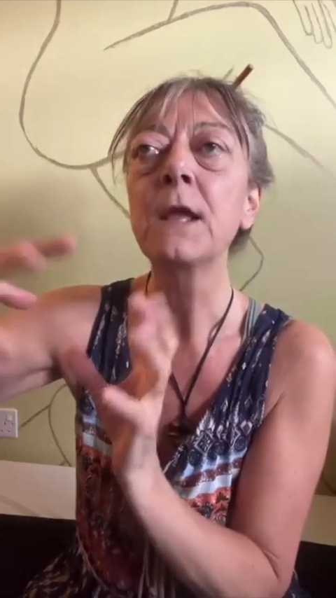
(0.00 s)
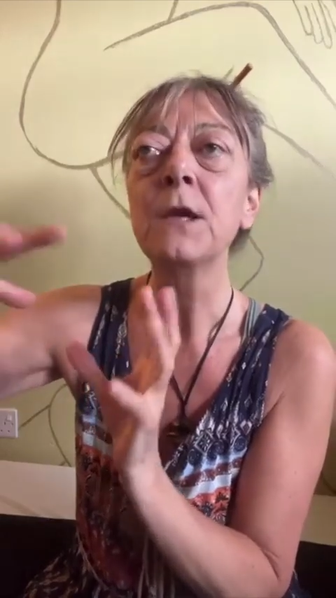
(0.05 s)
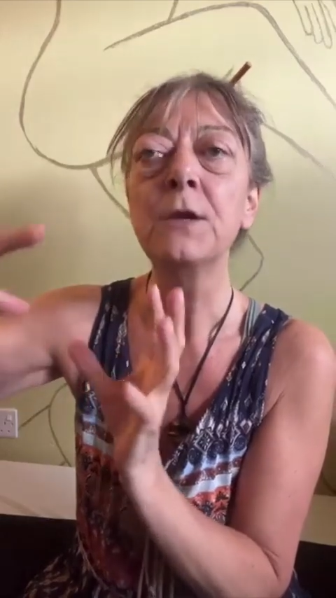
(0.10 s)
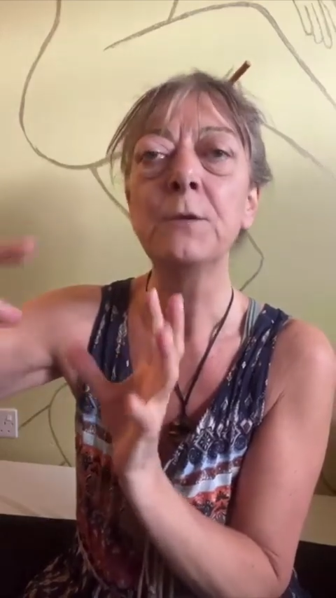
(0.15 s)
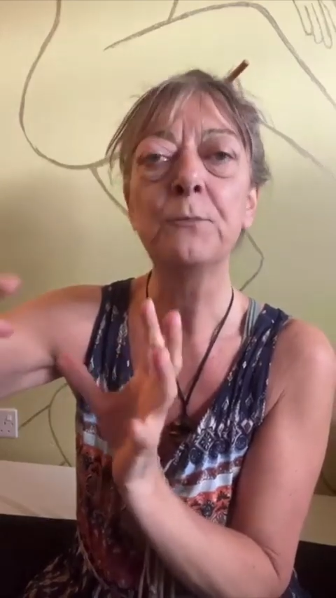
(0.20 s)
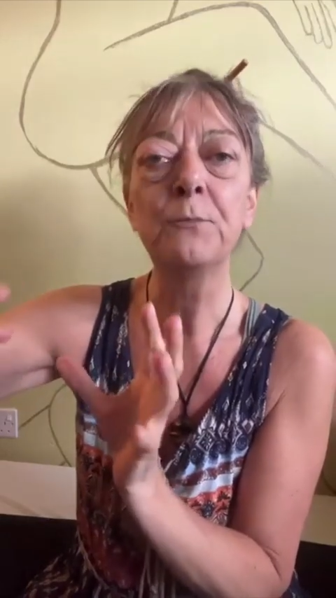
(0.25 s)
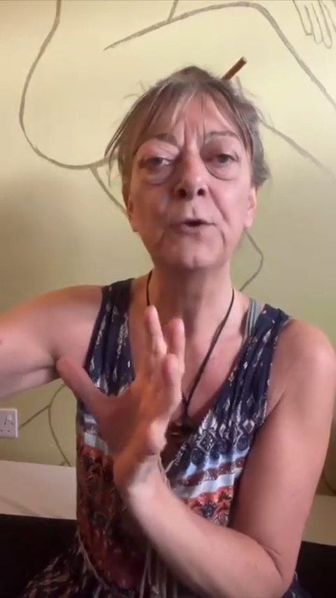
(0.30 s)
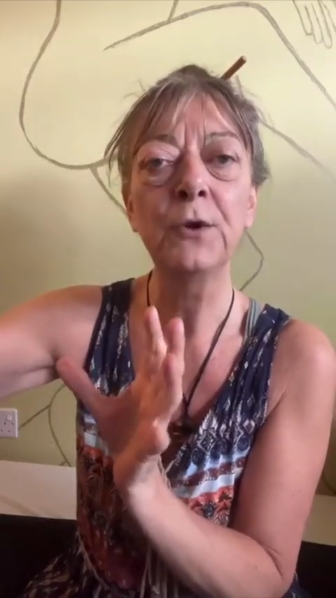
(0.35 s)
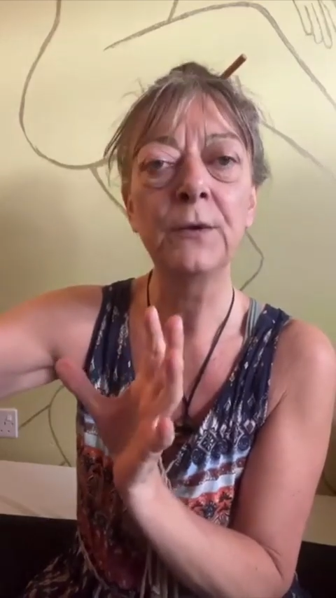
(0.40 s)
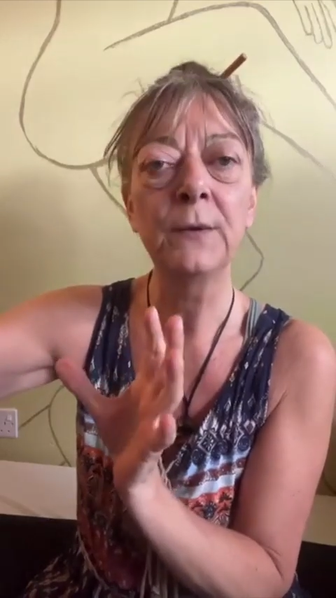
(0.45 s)
You
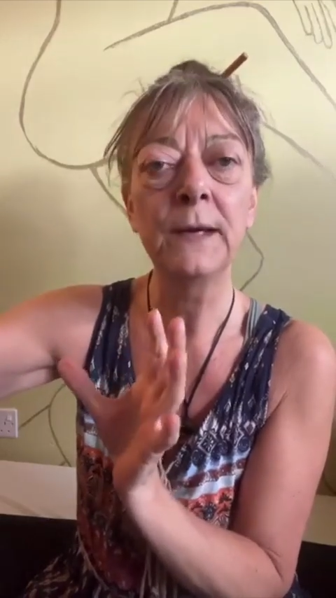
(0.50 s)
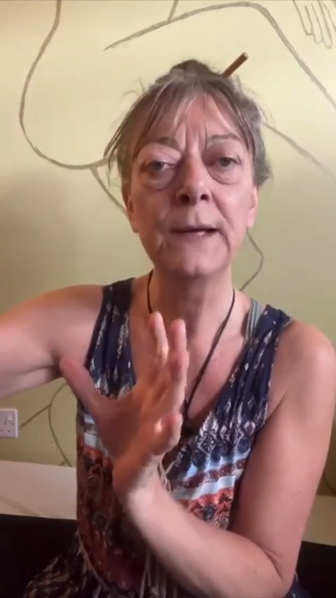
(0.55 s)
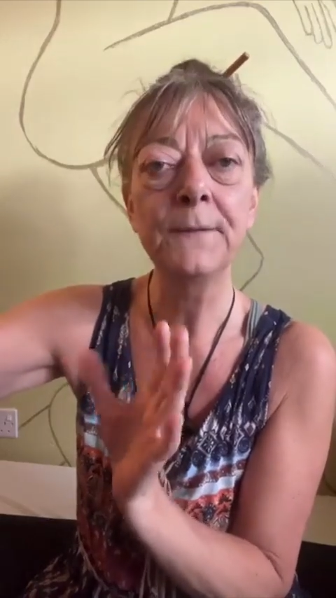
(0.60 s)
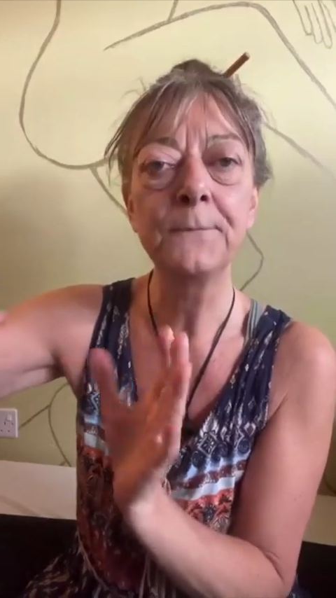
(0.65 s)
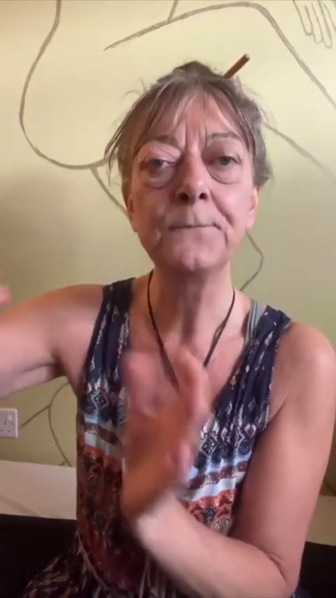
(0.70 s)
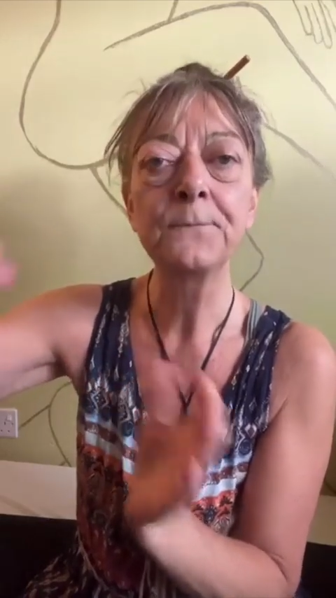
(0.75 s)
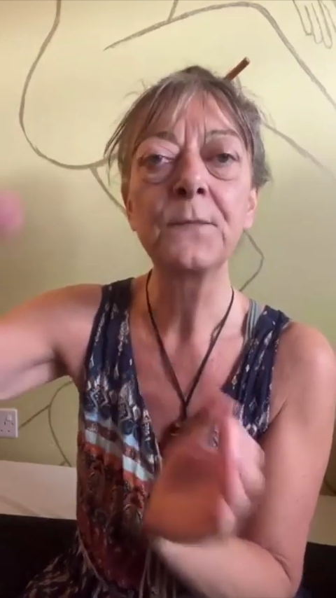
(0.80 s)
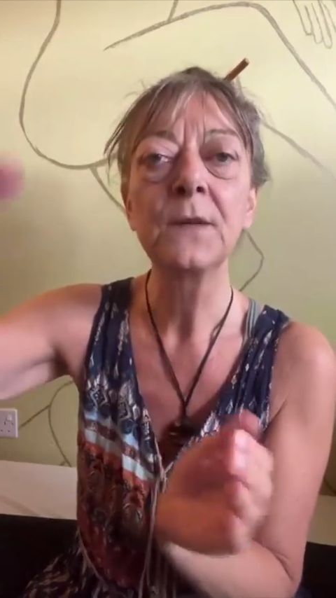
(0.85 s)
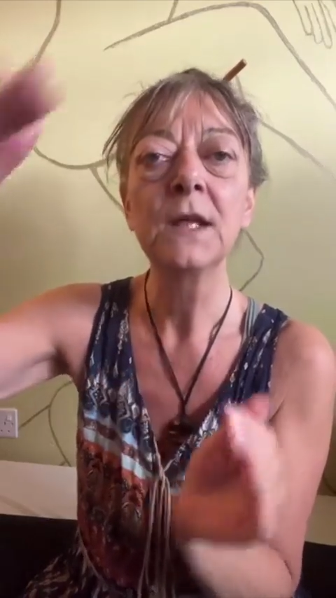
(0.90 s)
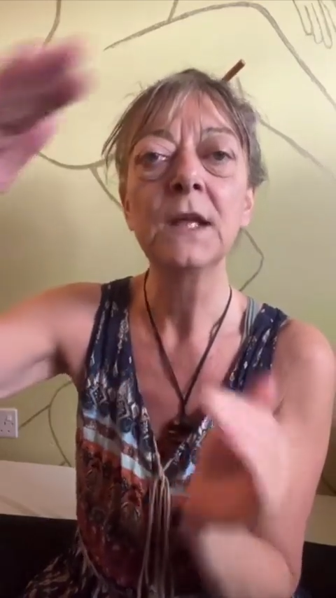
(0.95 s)
brew
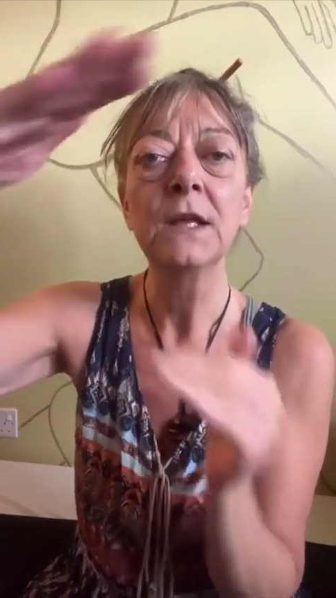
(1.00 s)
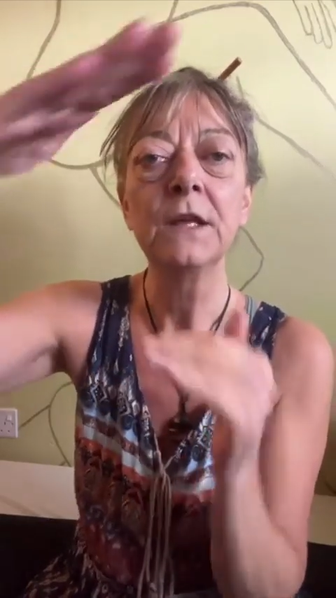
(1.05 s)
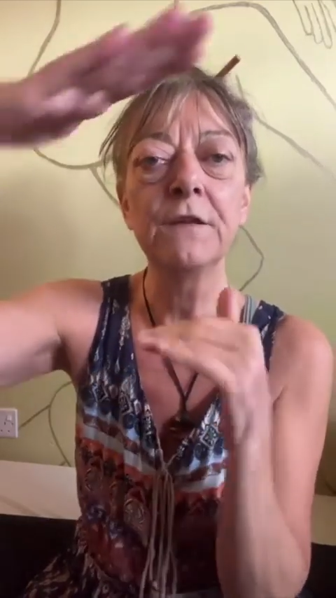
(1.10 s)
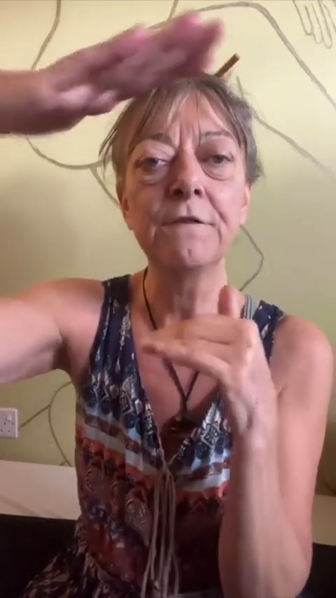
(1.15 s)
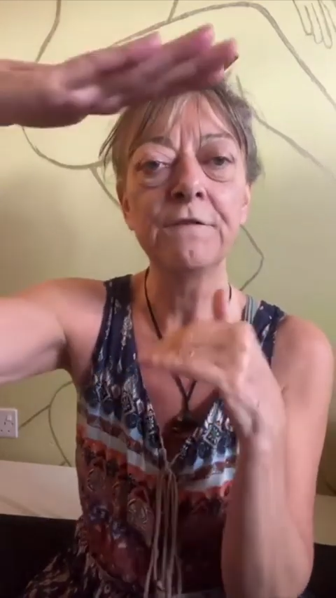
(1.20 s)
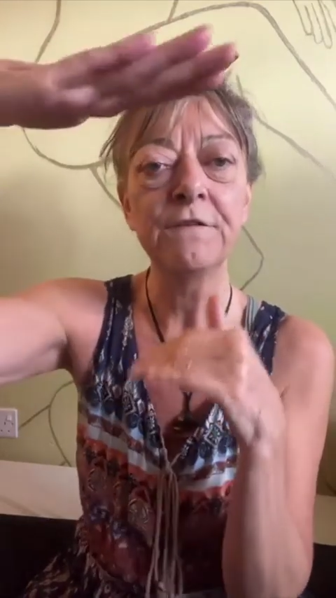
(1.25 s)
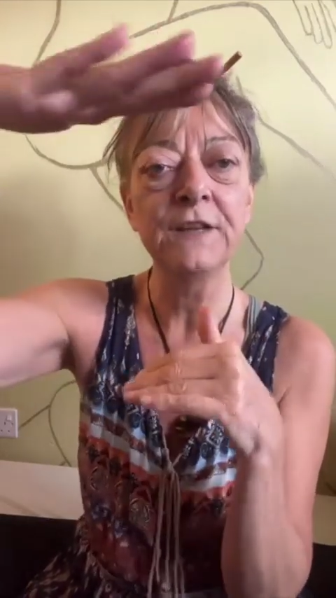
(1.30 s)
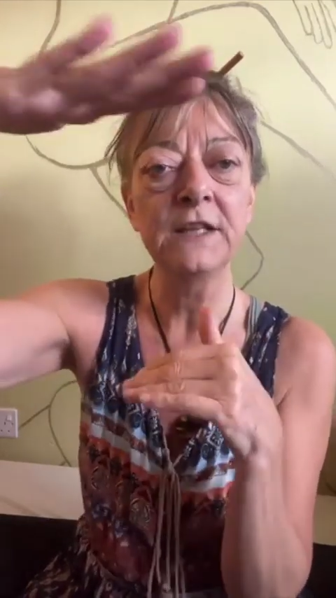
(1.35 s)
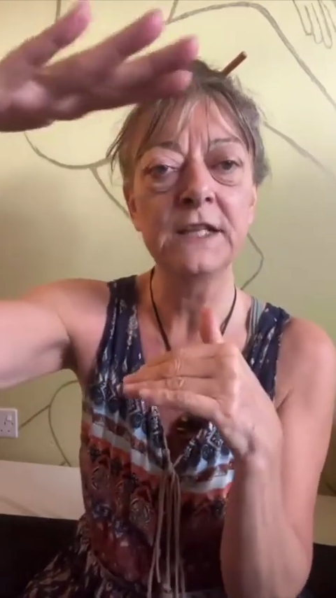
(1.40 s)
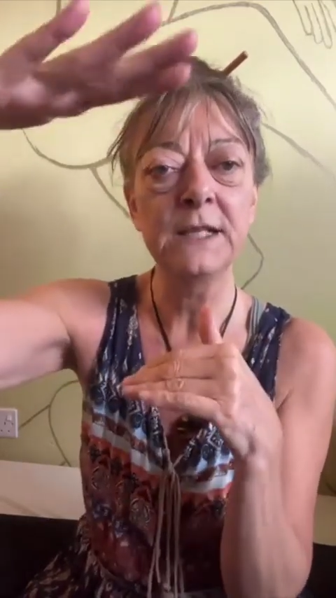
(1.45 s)
it, you
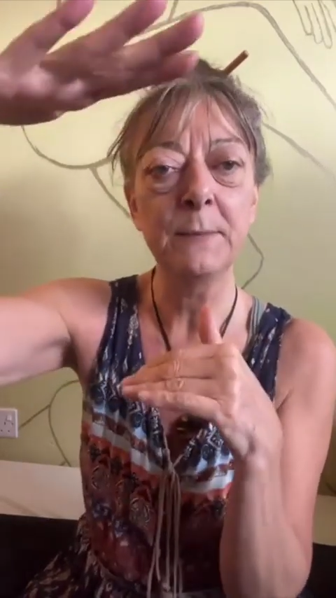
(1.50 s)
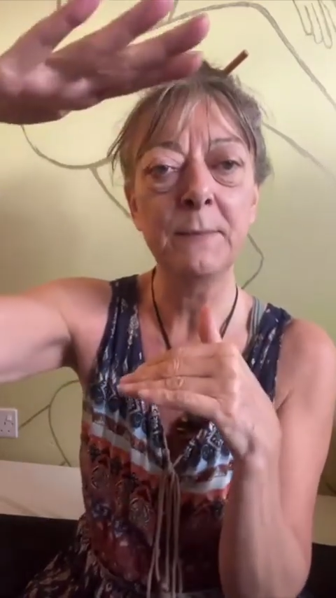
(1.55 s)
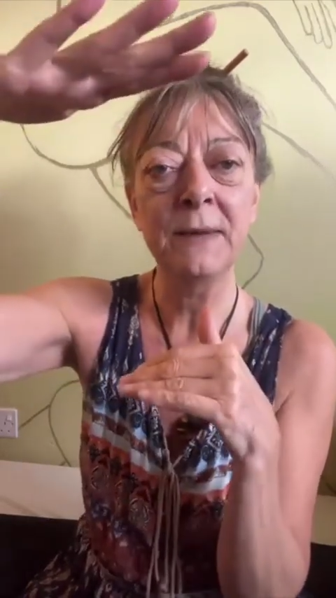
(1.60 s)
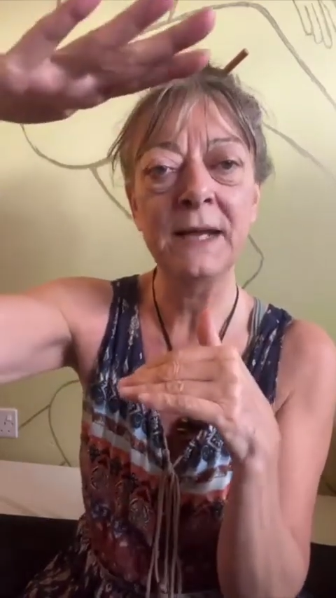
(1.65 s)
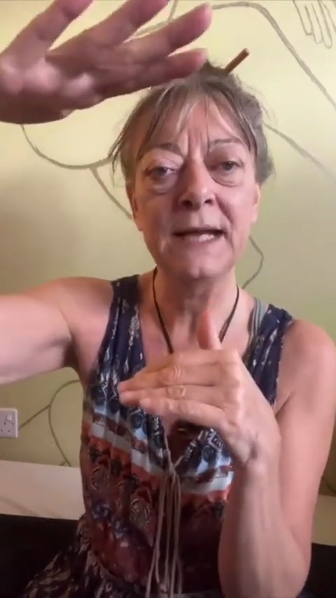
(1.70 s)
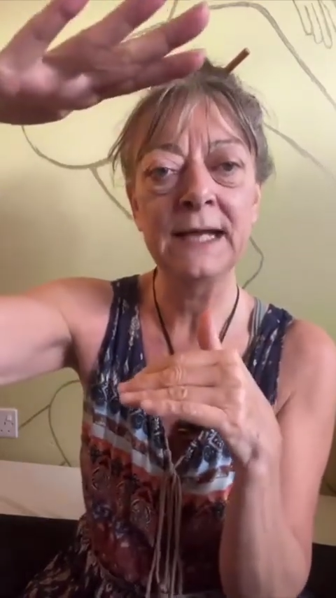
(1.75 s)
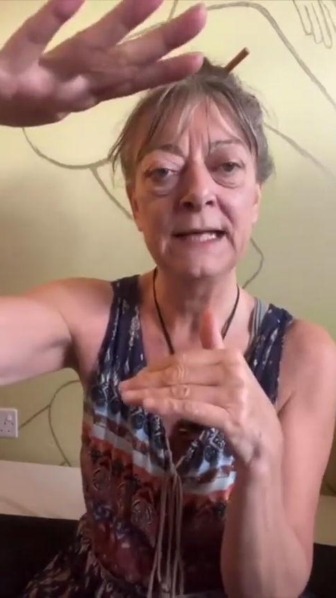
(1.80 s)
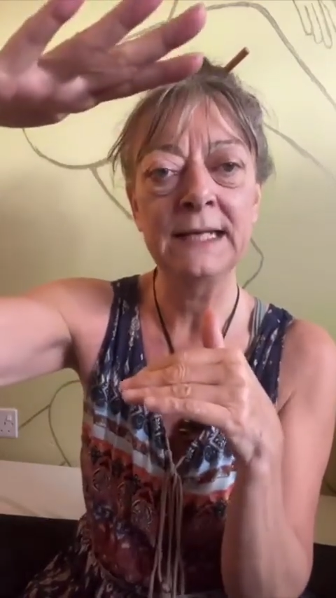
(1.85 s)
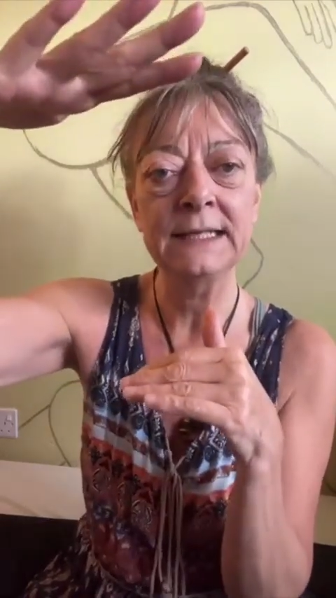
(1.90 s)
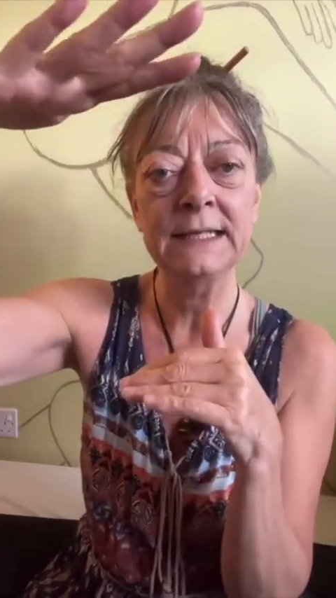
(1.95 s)
fill your
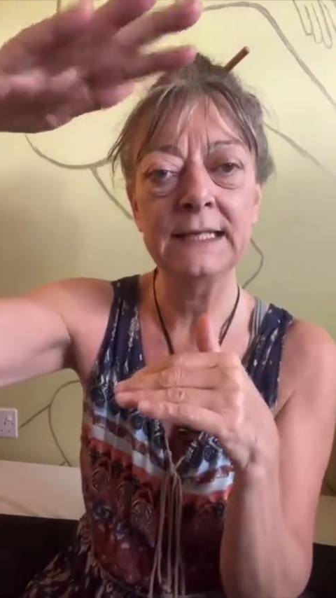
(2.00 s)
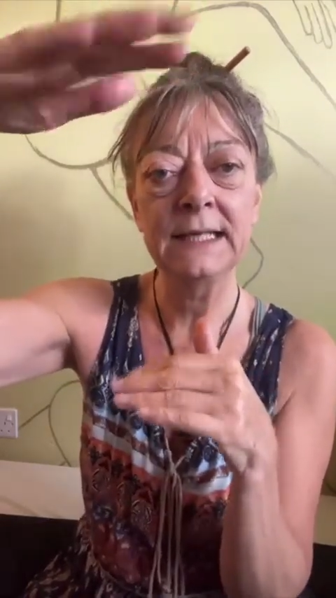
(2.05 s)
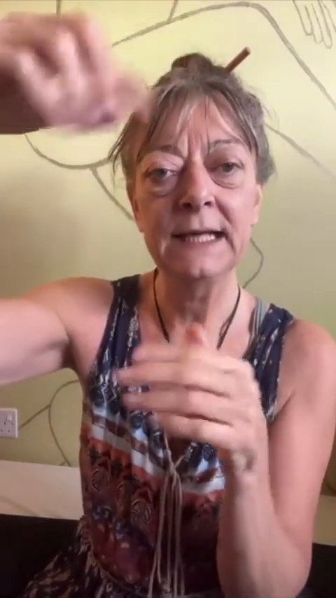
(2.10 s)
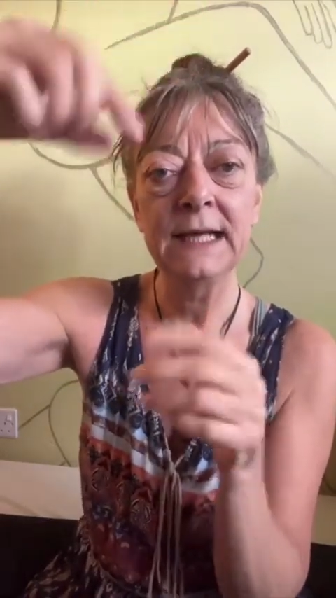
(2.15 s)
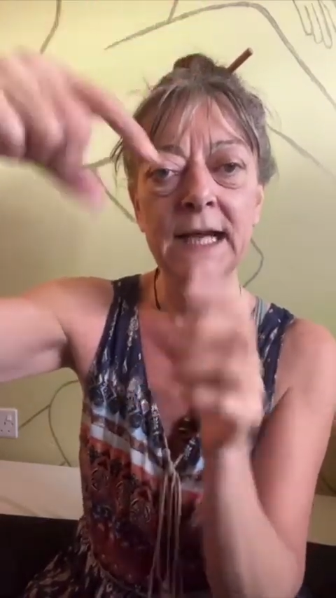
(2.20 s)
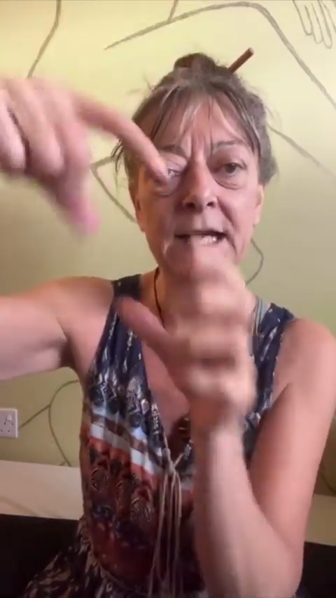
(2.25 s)
bag,